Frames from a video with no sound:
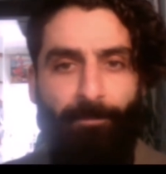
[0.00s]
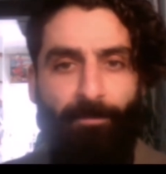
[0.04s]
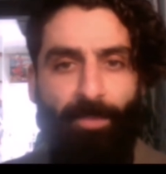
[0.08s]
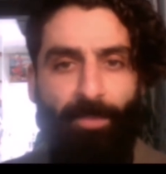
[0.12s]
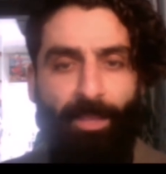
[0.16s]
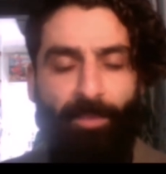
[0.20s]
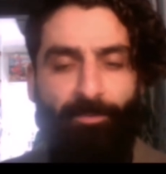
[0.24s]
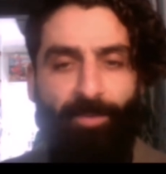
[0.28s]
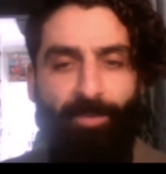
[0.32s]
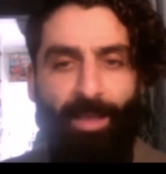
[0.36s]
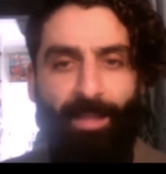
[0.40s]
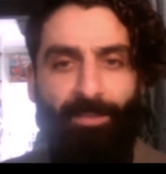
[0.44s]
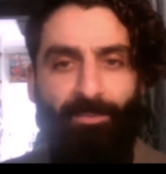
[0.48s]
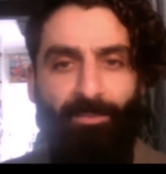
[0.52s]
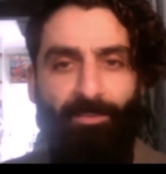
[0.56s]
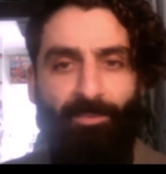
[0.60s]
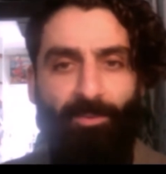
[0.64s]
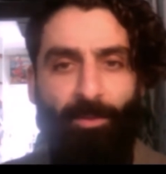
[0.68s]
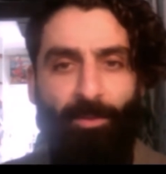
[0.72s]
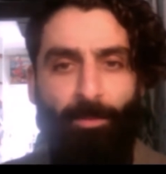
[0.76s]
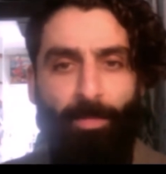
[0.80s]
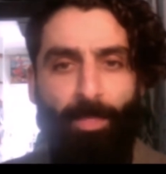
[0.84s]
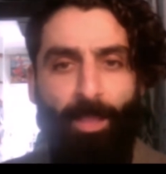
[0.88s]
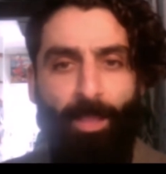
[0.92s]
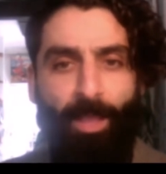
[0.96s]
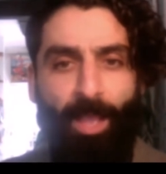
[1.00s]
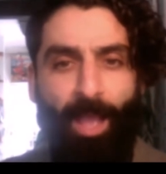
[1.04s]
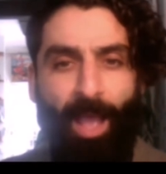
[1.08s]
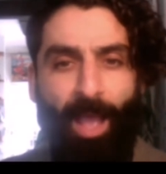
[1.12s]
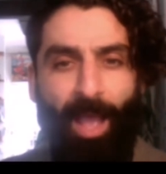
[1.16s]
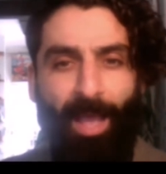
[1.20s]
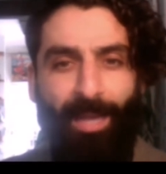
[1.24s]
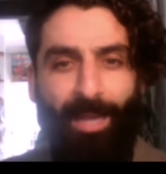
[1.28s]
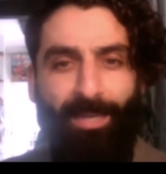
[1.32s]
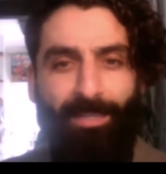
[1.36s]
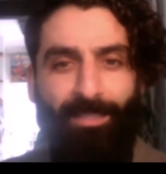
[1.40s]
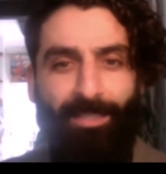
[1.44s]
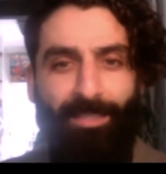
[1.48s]
events,
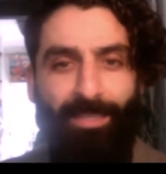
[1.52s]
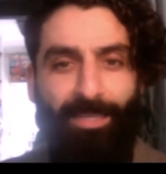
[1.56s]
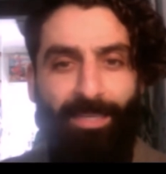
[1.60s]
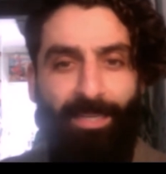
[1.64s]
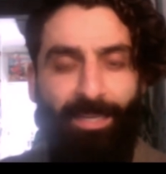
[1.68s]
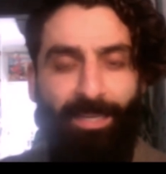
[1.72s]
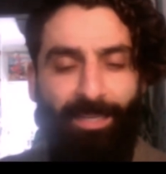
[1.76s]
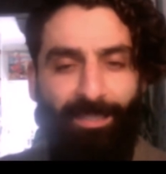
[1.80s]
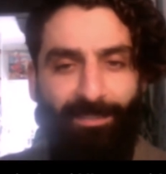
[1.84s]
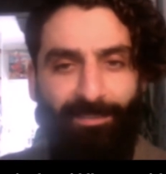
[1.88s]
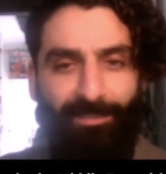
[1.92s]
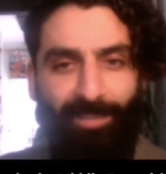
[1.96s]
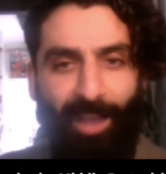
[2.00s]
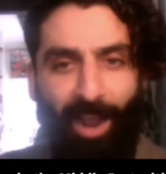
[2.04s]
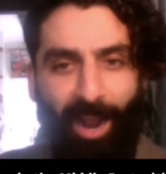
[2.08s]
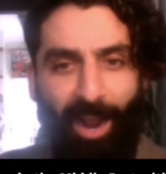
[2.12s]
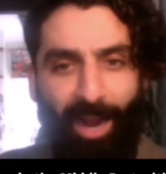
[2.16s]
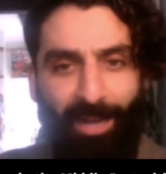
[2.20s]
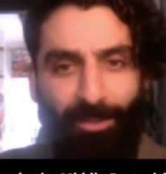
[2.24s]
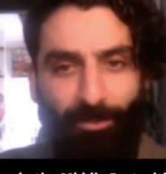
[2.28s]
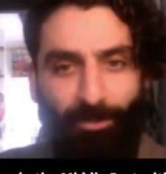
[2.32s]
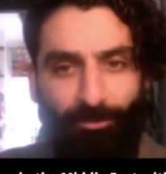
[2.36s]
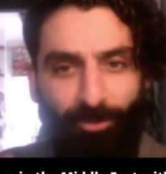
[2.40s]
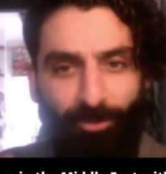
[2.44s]
and the tide of